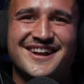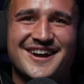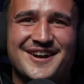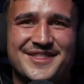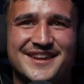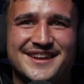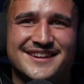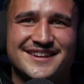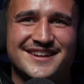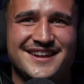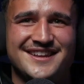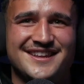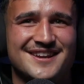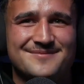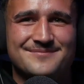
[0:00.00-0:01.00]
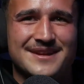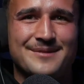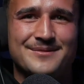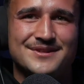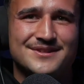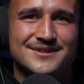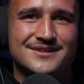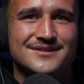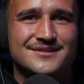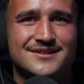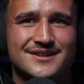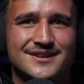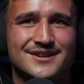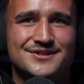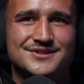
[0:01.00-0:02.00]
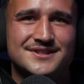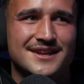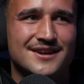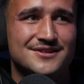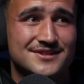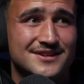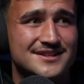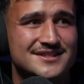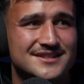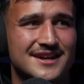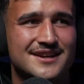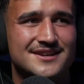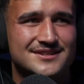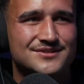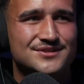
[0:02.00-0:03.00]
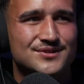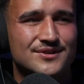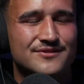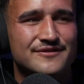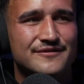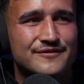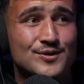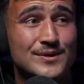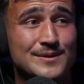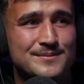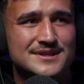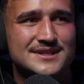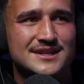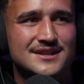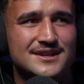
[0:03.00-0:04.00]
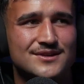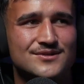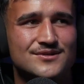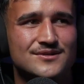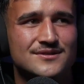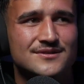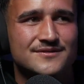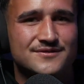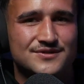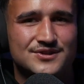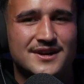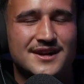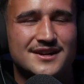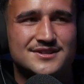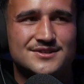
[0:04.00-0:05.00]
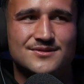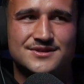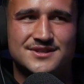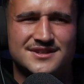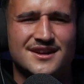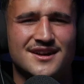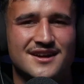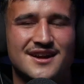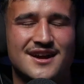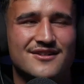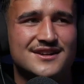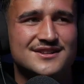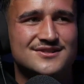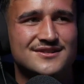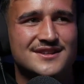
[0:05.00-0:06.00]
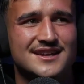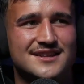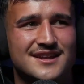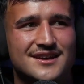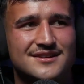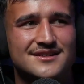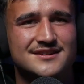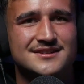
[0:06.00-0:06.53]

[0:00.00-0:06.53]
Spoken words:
I think ended up coming to the conclusion that I was going to stay because it was sort of a full EPC deal straight out of school, so I can't really turn that down.